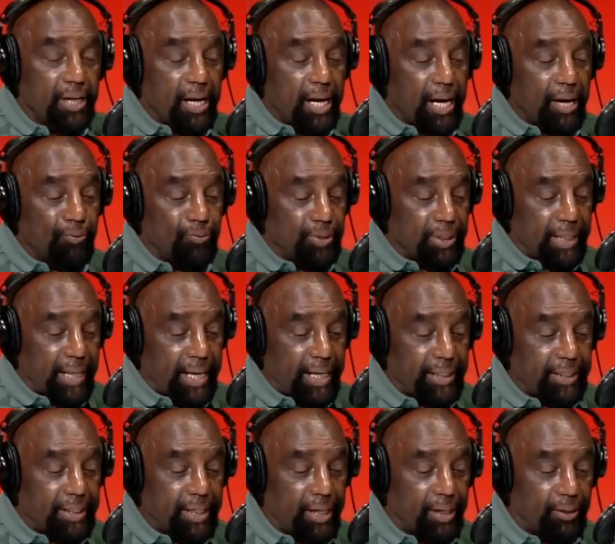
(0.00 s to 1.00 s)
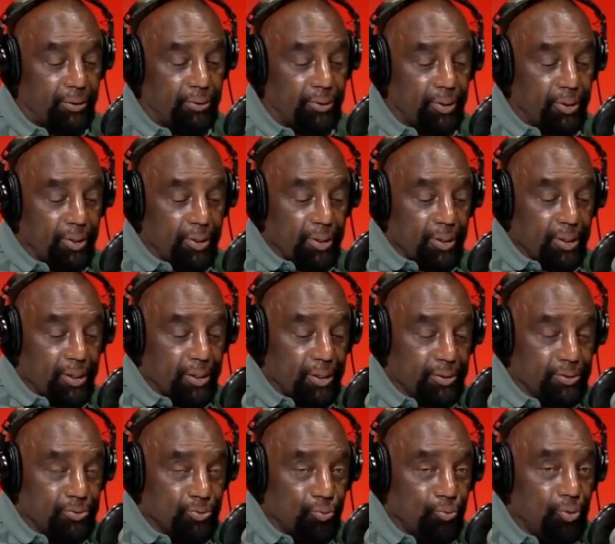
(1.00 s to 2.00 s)
I realize now,
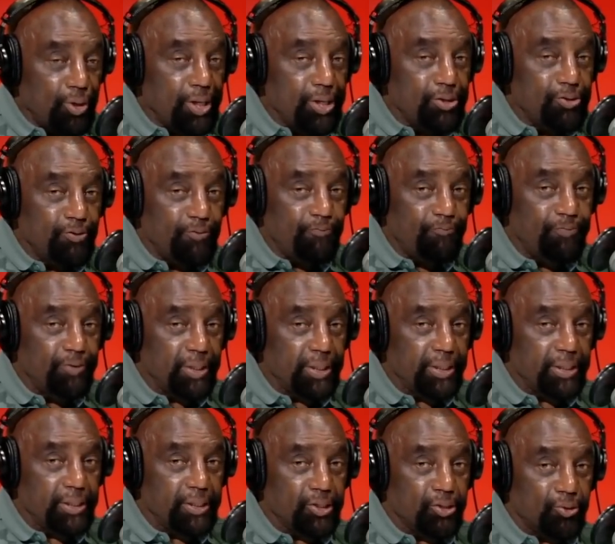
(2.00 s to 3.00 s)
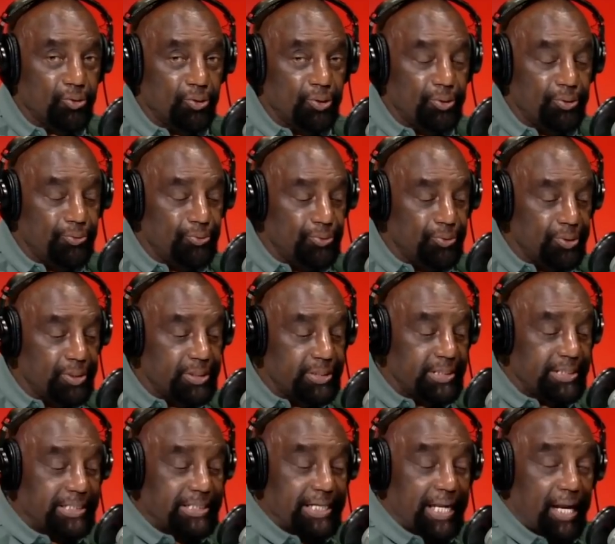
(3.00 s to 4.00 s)
because what you're feeling and going through is
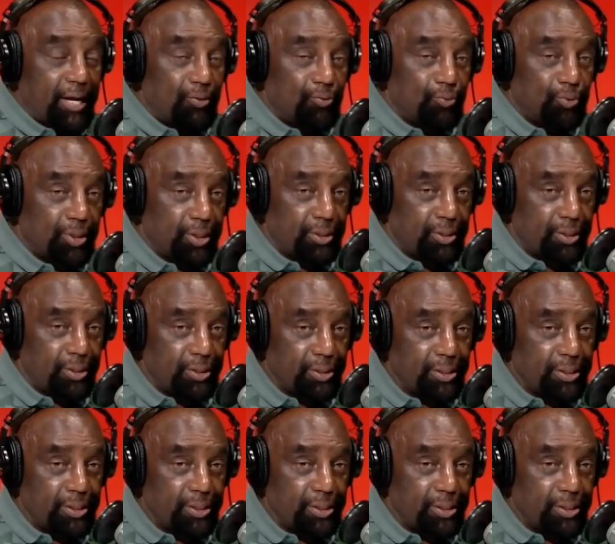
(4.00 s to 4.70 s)
exactly what